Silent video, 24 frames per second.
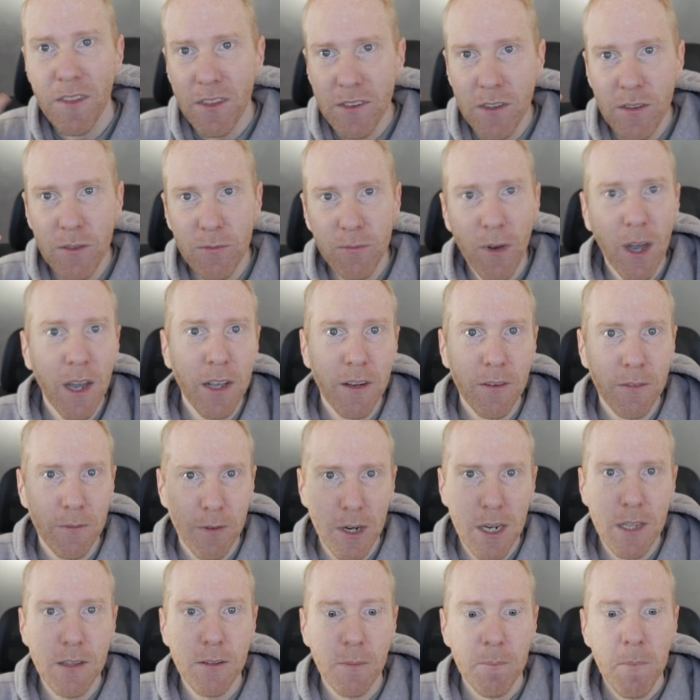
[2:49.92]
this is fine,
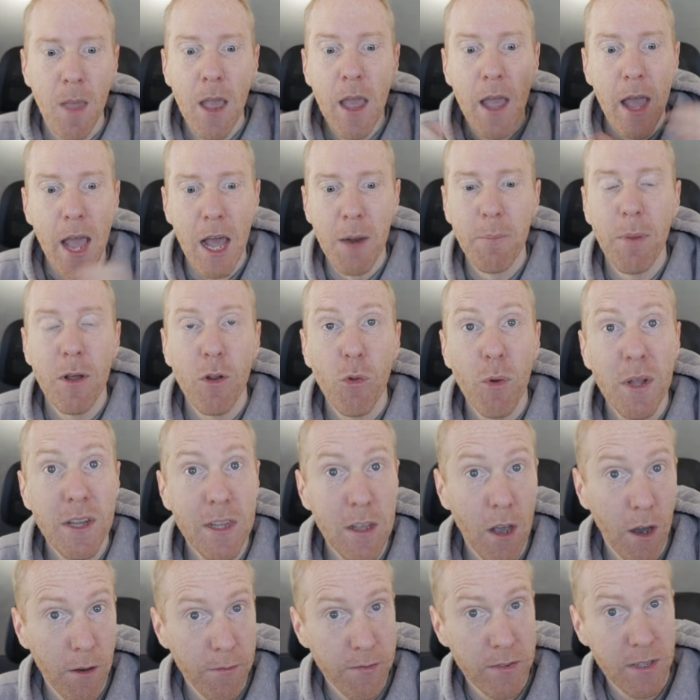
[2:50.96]
right? And by the way,
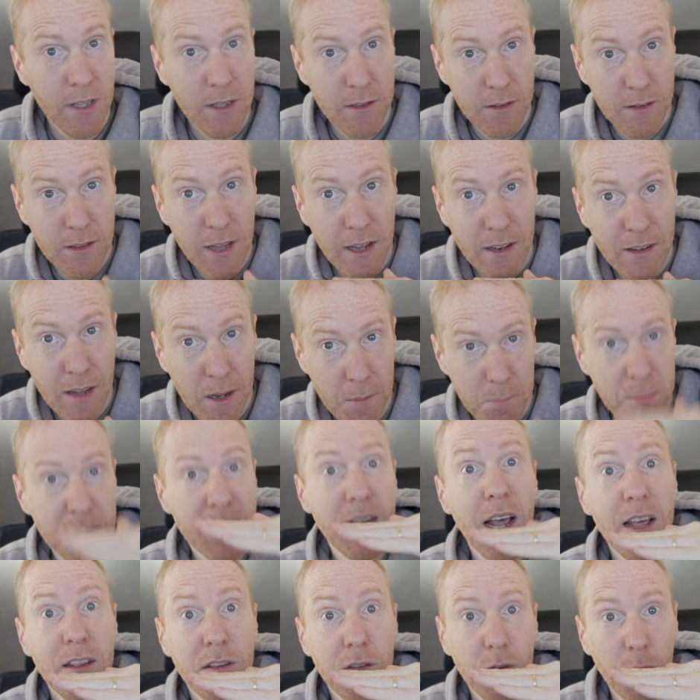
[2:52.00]
the offset, that
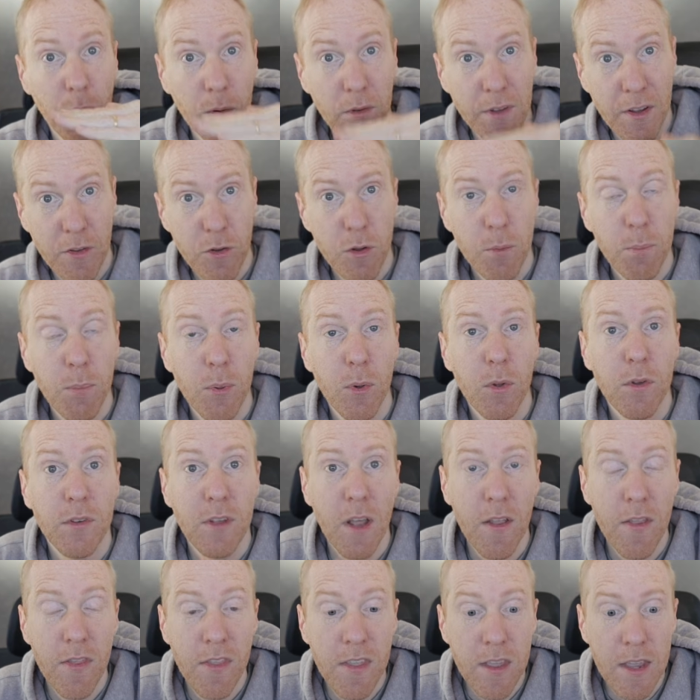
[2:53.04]
pedestal that you
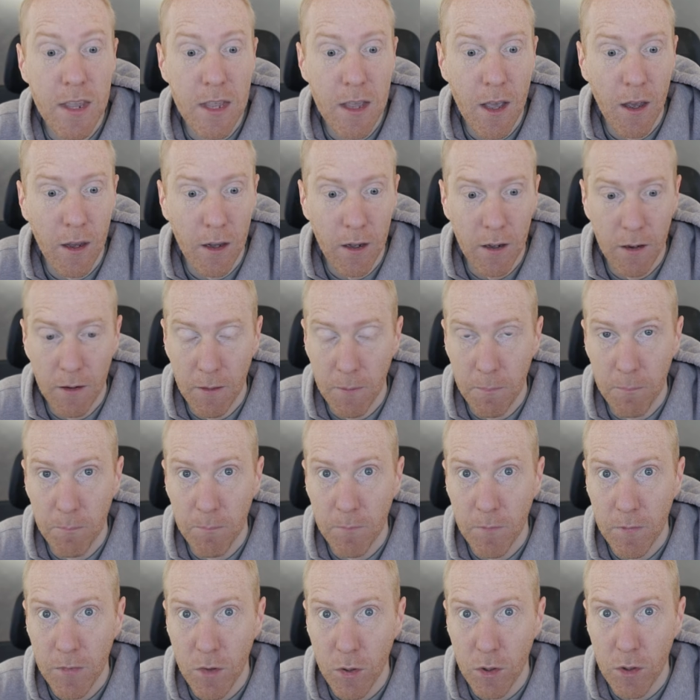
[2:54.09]
put the
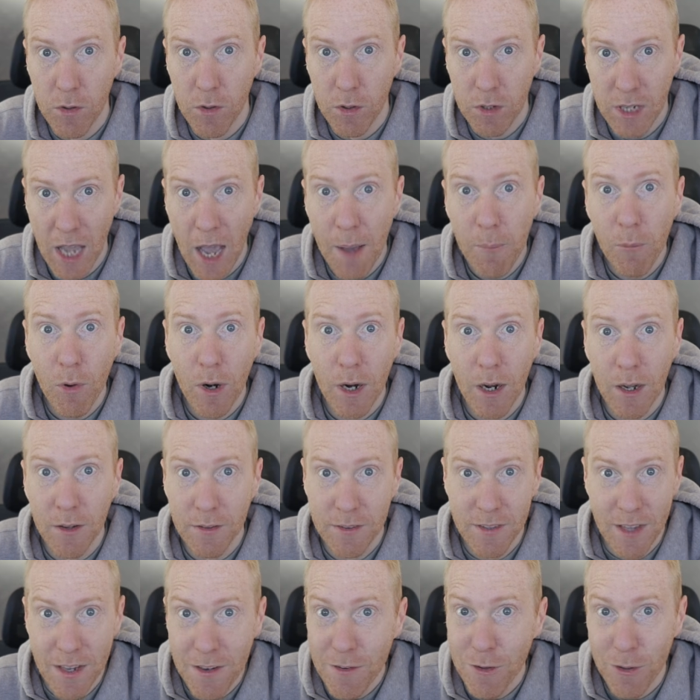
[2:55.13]
camera
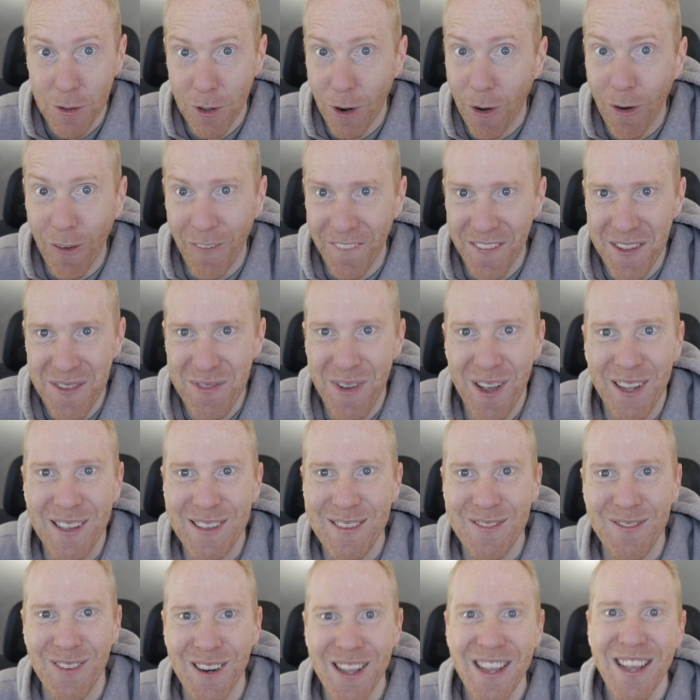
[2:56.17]
sensor on,
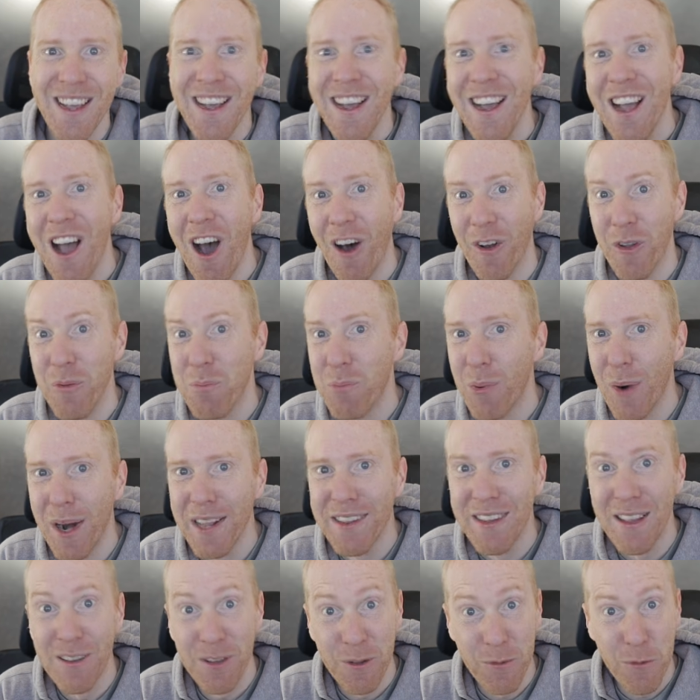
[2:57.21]
effectively, or the
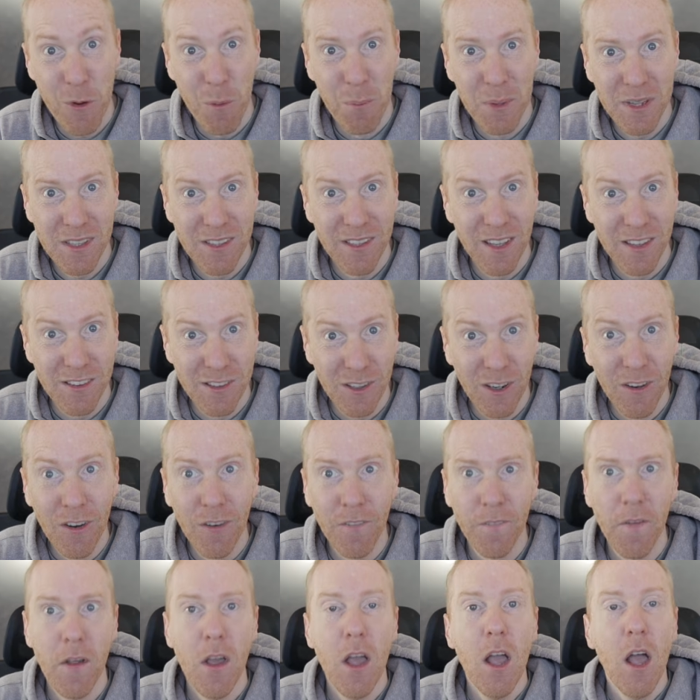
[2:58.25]
brightness of your pixels
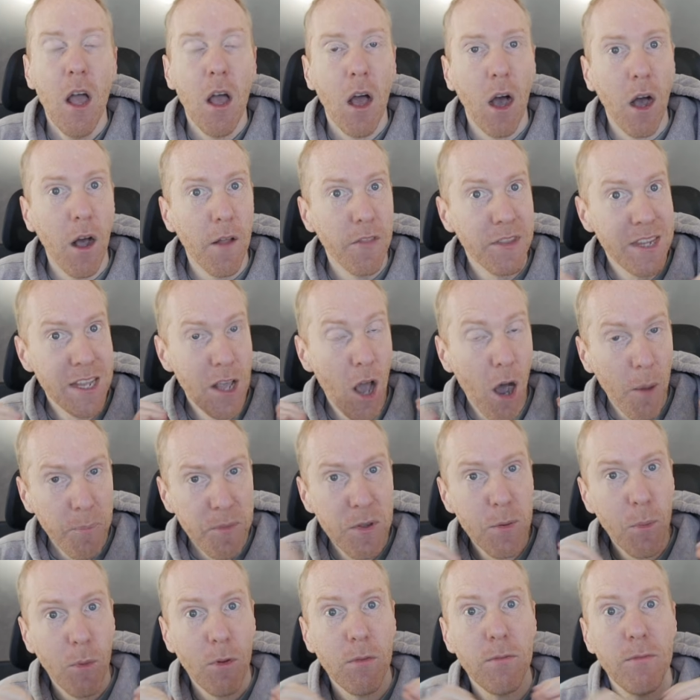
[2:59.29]
on, the
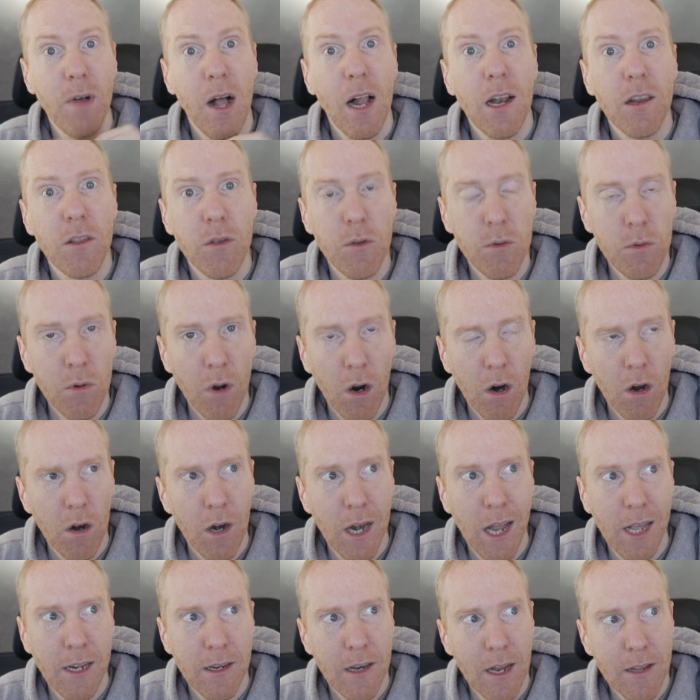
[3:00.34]
optimal value,
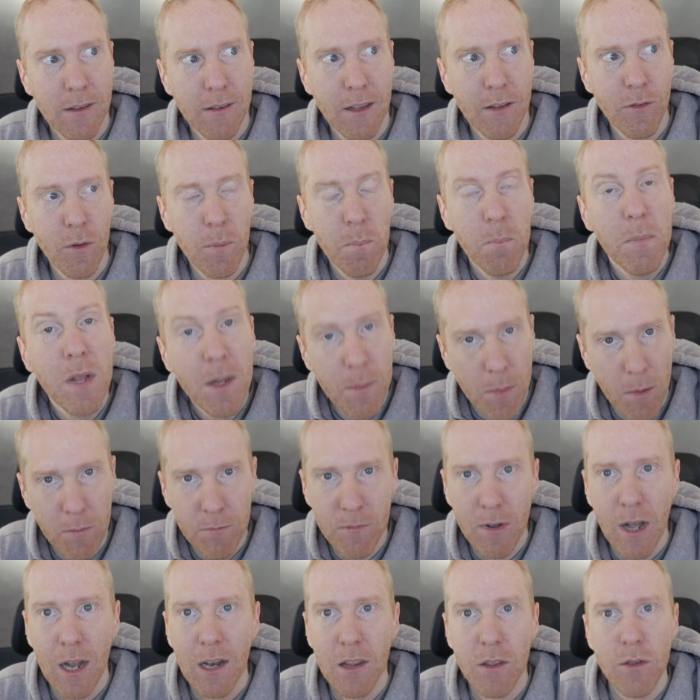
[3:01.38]
or like let's say the
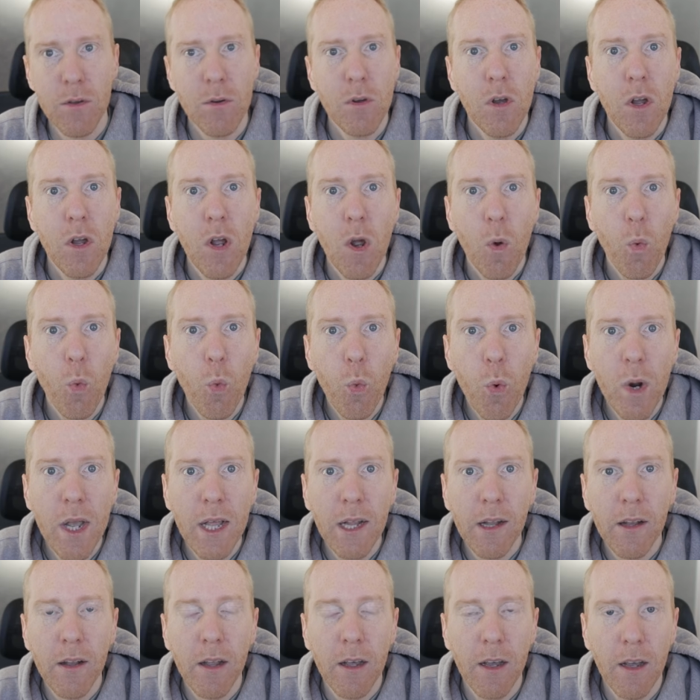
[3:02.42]
minimum value,
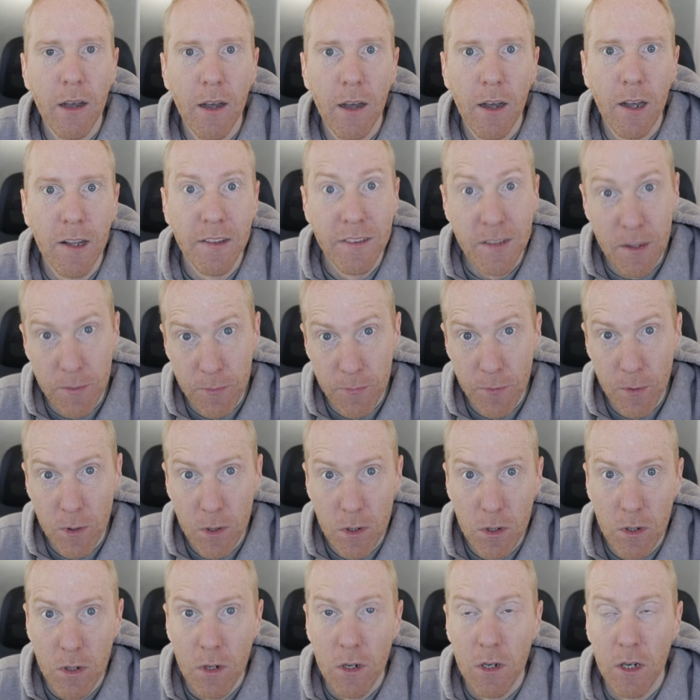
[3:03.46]
will
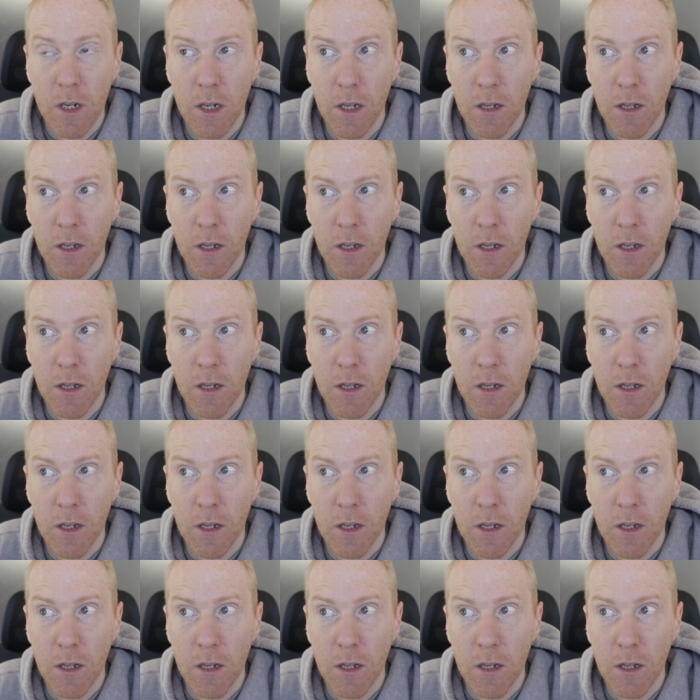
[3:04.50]
differ